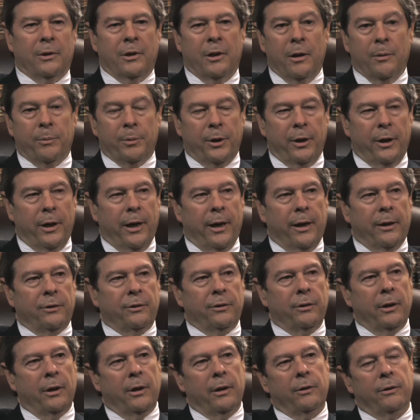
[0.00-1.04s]
company
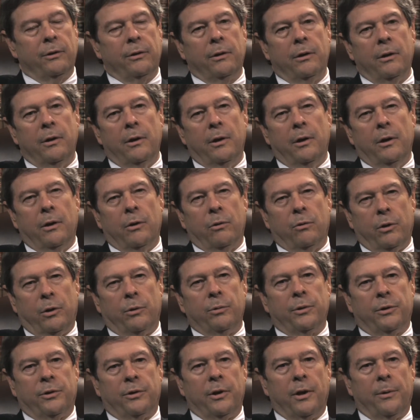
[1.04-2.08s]
assets, which
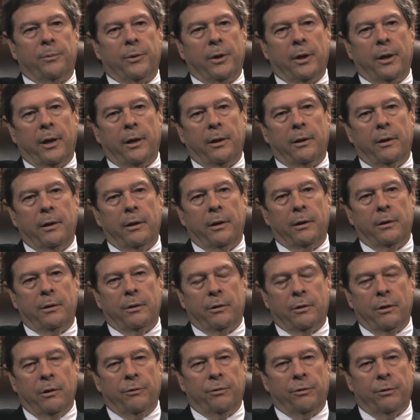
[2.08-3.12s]
was something I did.
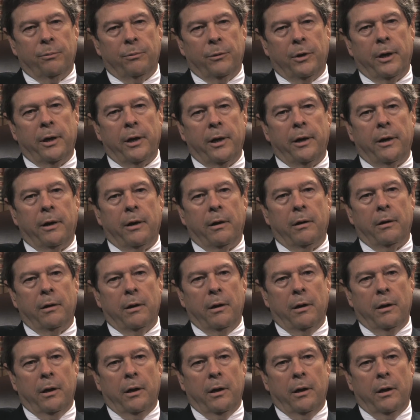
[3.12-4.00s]
So from there."